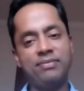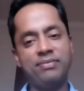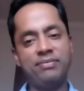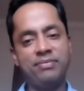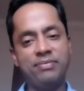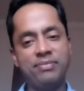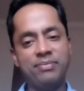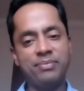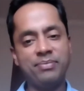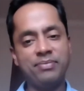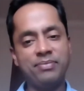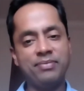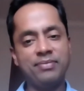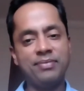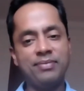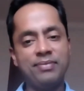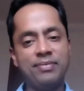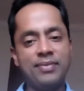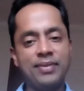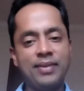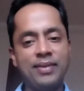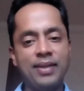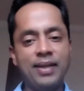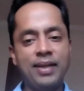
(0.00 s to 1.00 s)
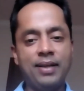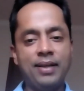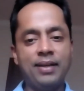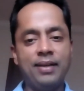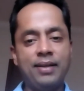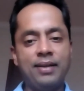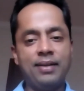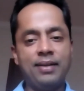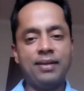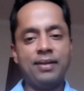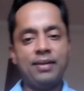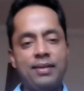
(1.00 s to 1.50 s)
of course. So a
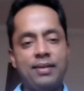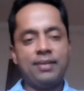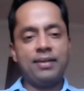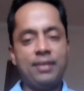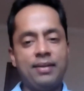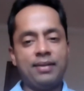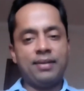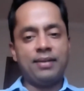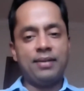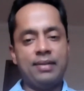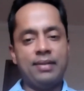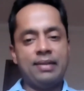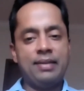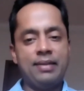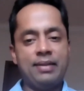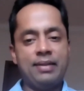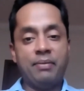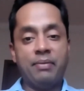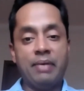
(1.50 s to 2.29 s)
few of them just to